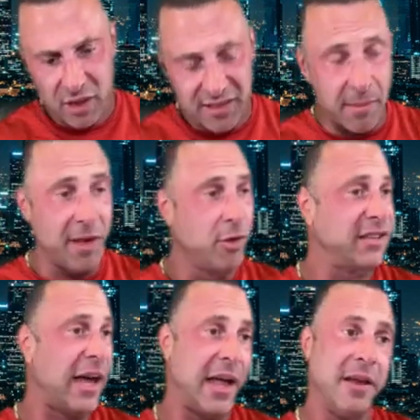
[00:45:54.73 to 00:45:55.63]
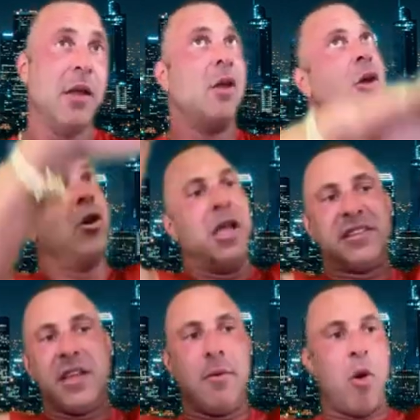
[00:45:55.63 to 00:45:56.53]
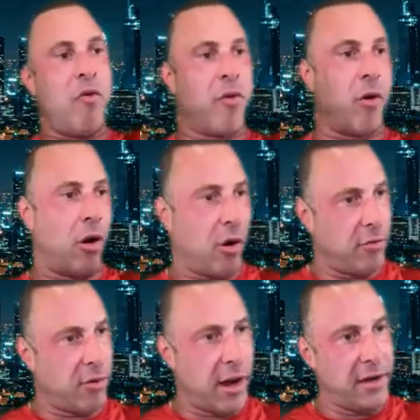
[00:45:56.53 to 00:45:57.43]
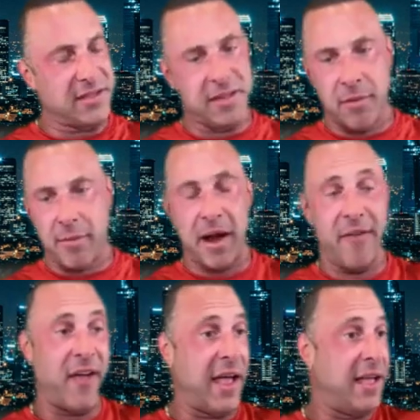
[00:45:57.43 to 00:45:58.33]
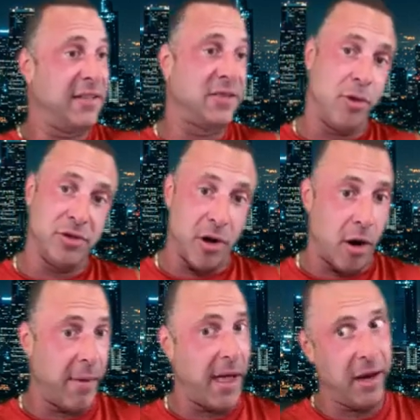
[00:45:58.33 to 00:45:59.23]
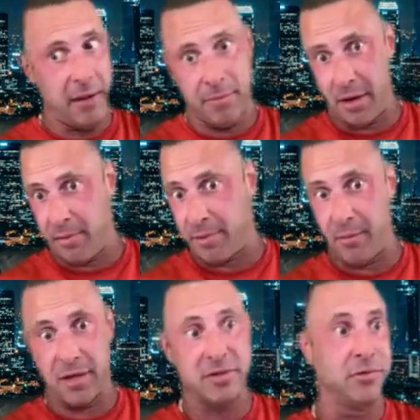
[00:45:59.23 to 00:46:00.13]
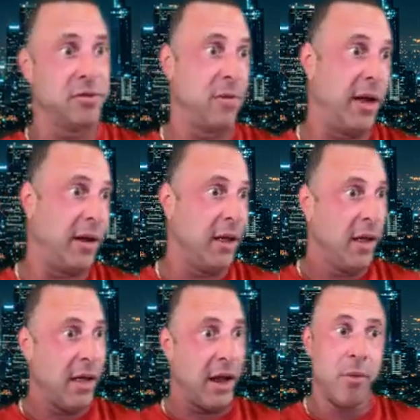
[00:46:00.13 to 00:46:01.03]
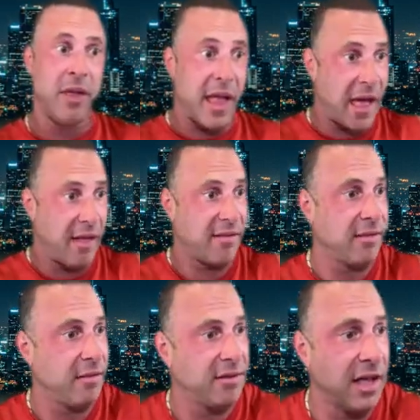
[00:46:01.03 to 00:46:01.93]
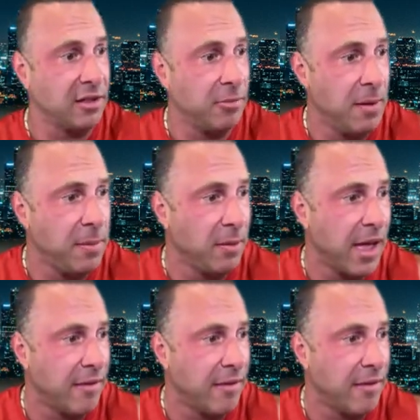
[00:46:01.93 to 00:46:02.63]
semaglutide, it's going to go overall, right? Stubborn body fat, it's going to help anybody pretty much lose weight. It really has. There's not too many people